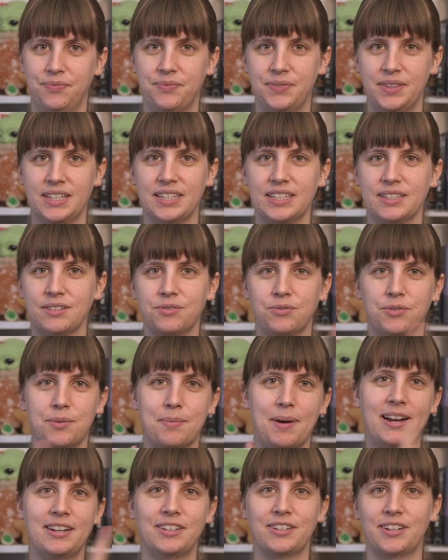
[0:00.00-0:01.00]
This
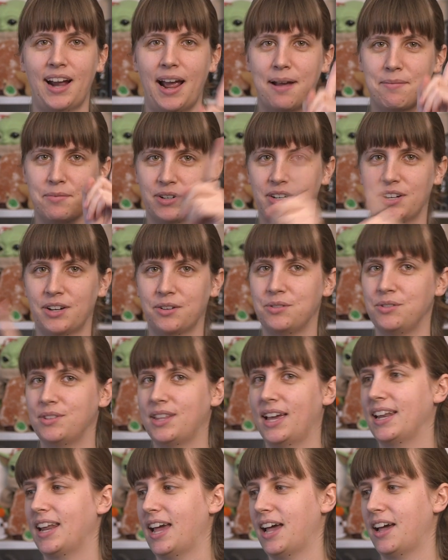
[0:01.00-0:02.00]
reminder, I'm gonna go do
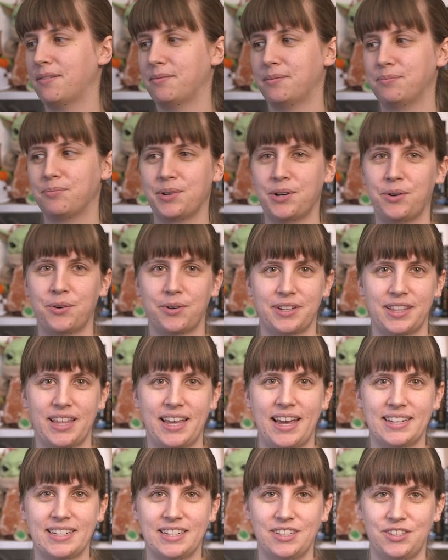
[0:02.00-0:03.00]
that, pre-order
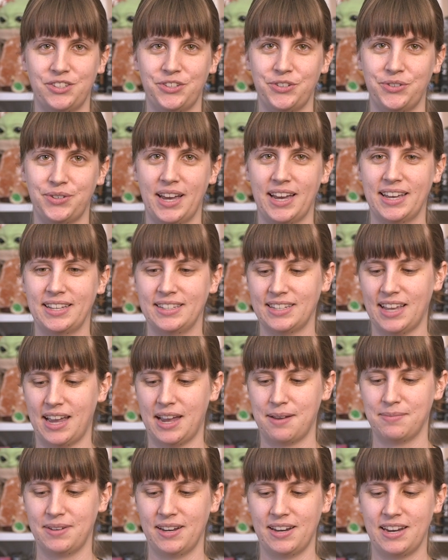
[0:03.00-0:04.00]
that as soon as
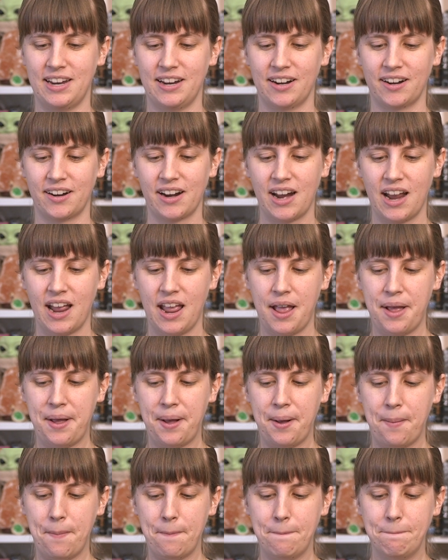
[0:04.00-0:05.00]
I'm done here.
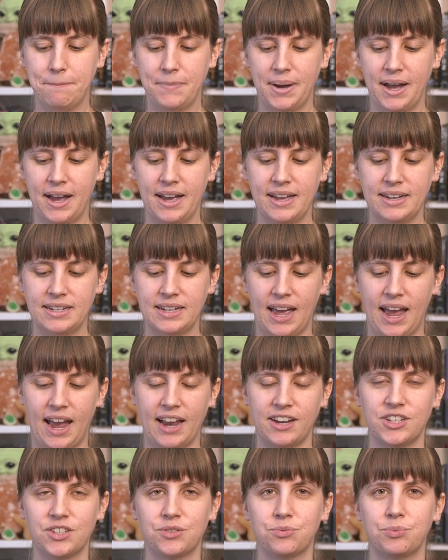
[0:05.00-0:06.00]
But I
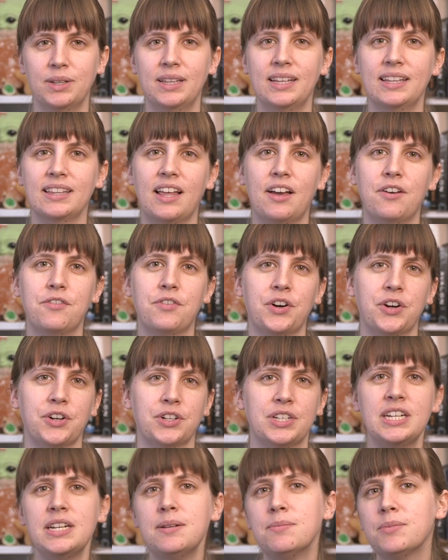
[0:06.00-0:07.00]
just really love her
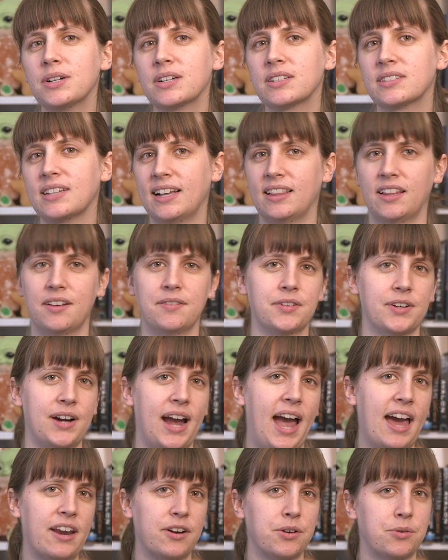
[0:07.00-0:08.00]
teen books. I love her
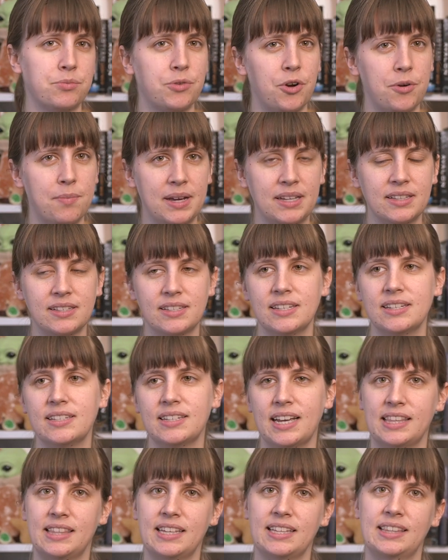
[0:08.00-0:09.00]
adult romances.
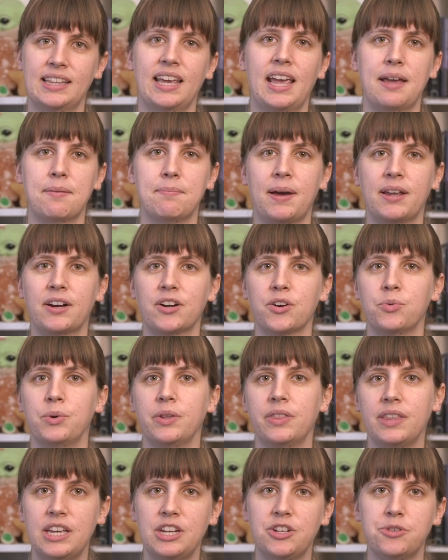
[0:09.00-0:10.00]
I think they get better with
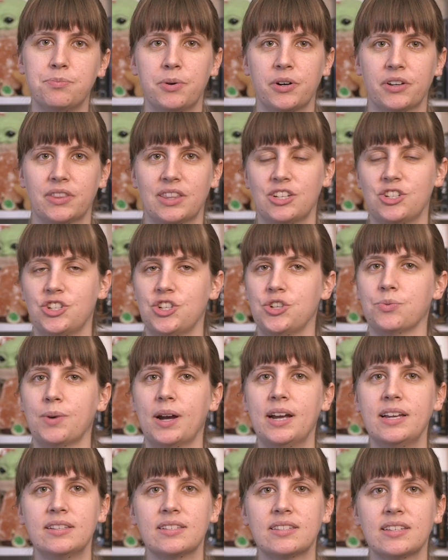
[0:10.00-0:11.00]
each book that she
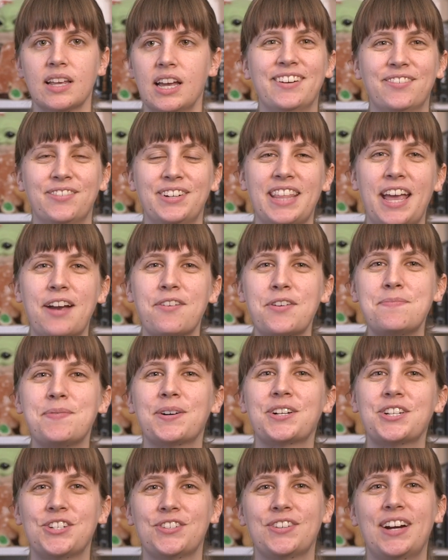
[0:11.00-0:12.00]
writes. With every book
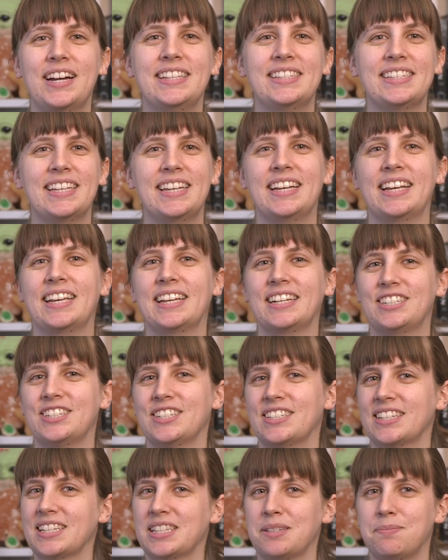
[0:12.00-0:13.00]
she writes, it
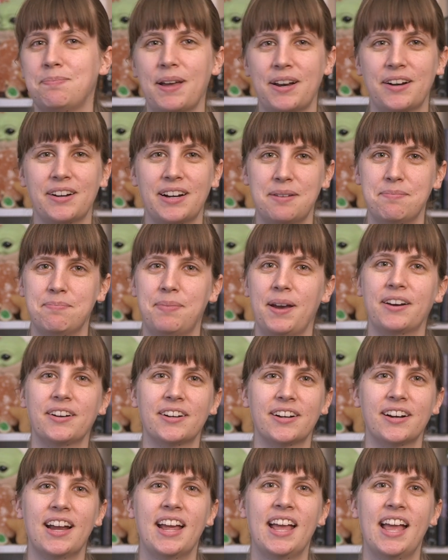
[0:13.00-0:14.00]
just gets better and
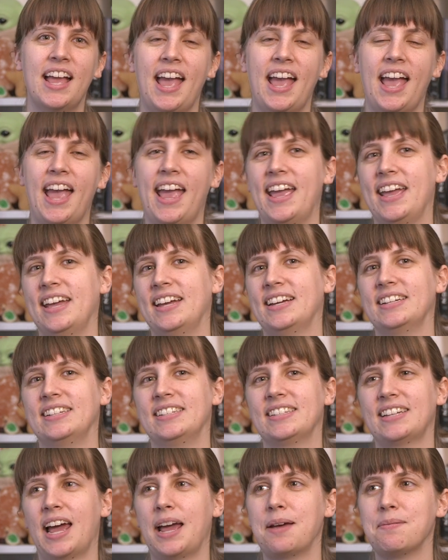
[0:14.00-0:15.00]
better.
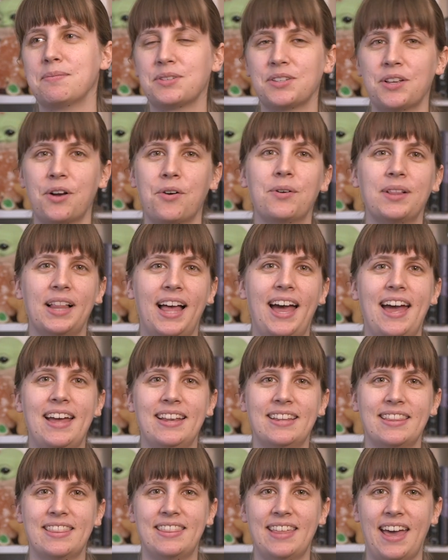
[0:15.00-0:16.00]
And I am so
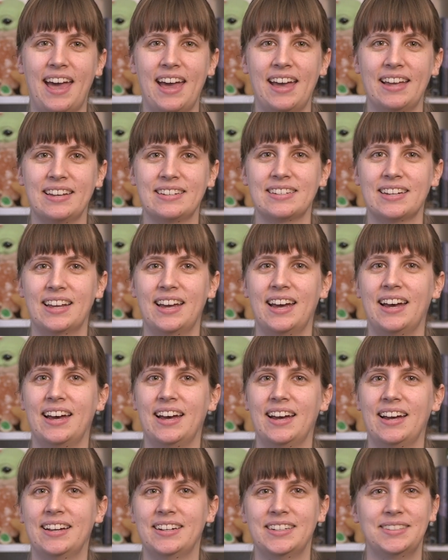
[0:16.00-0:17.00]
glad that
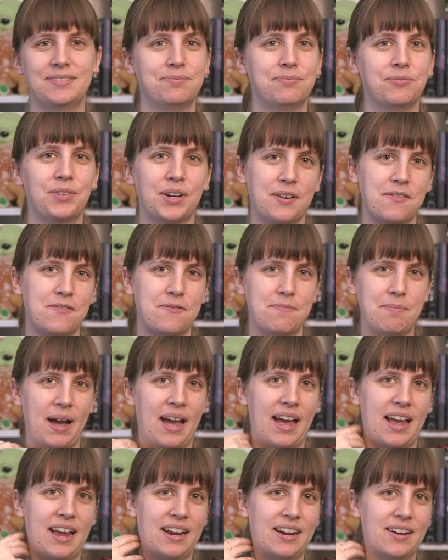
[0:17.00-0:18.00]
one of
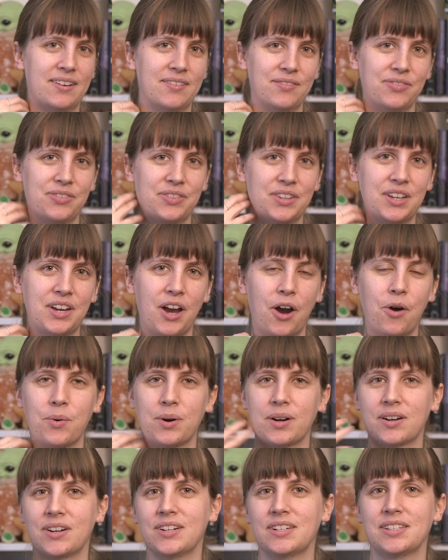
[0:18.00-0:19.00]
my
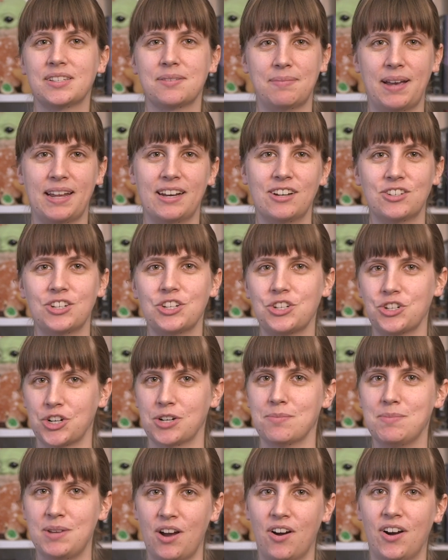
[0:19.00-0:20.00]
coworkers managed to
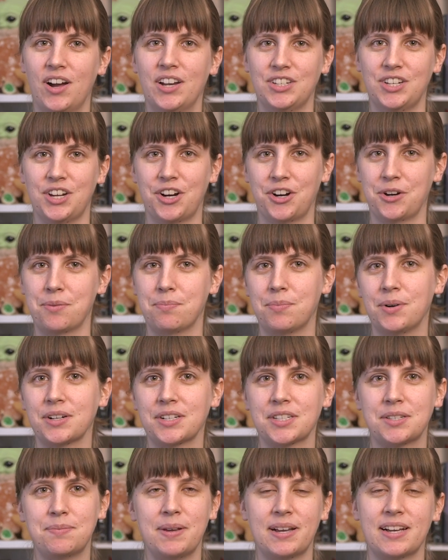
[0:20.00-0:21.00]
turn me on to her
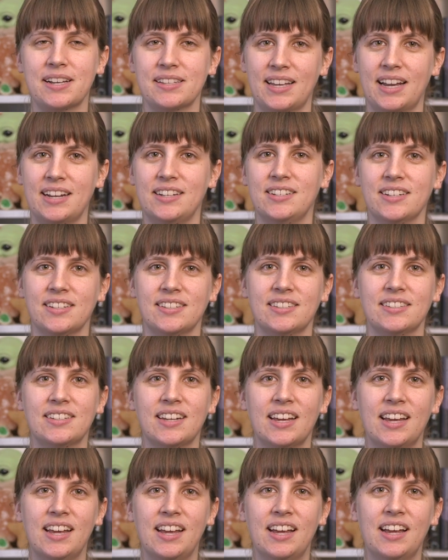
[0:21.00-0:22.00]
books, because I
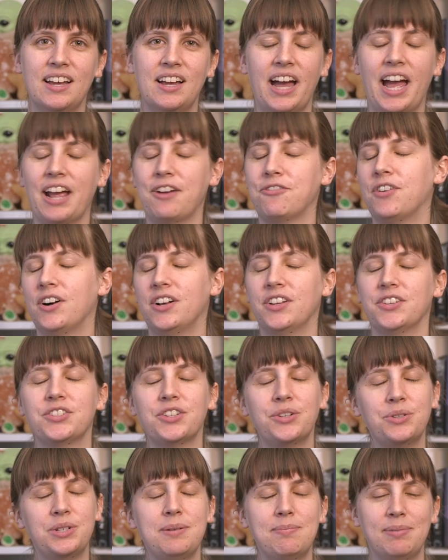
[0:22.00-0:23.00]
fall
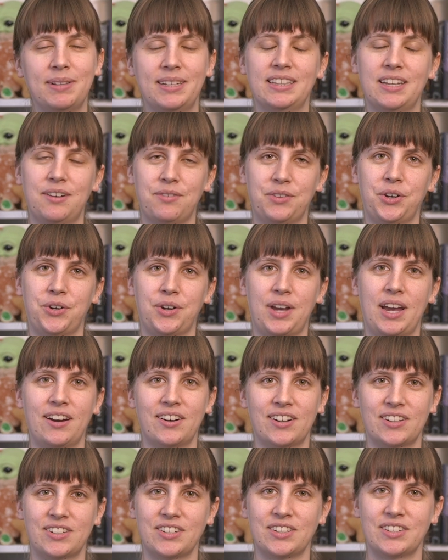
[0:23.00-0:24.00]
so deeply in love with her
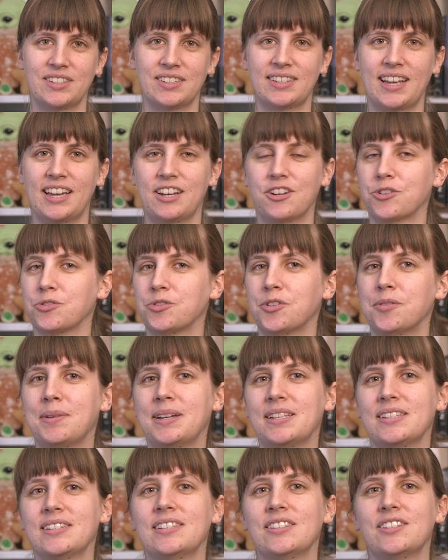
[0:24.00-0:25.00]
characters, and her
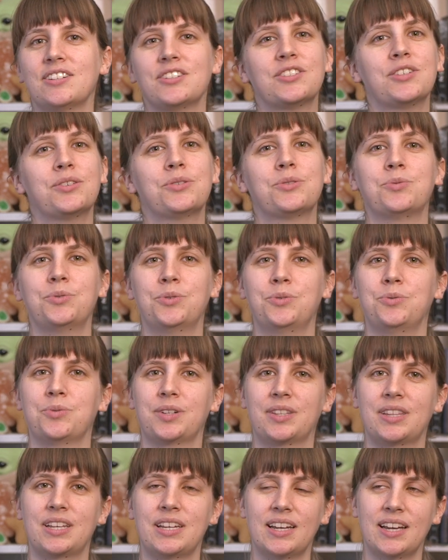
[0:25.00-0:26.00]
romances are so
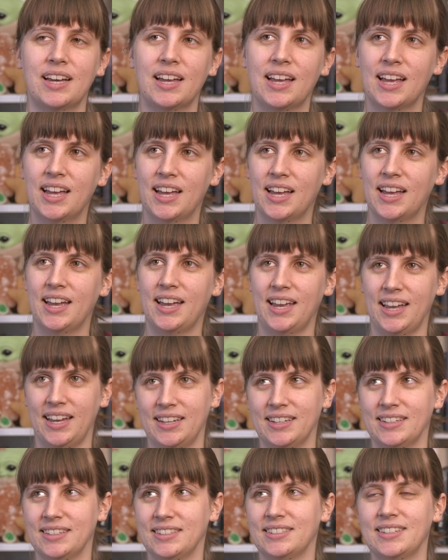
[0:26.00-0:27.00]
swoon-worthy,
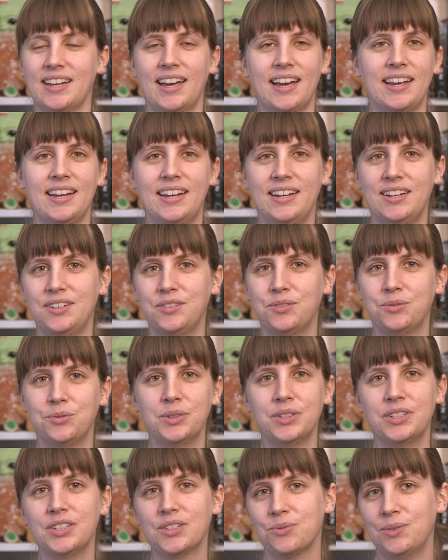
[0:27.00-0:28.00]
and I
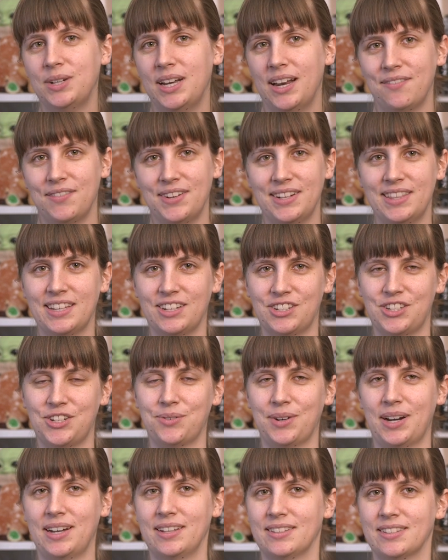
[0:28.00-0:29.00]
will just read everything she
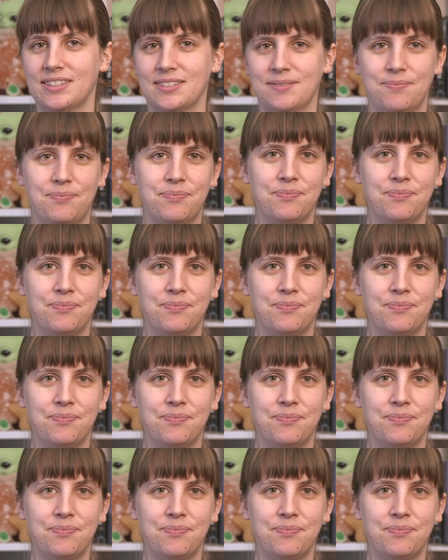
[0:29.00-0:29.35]
writes.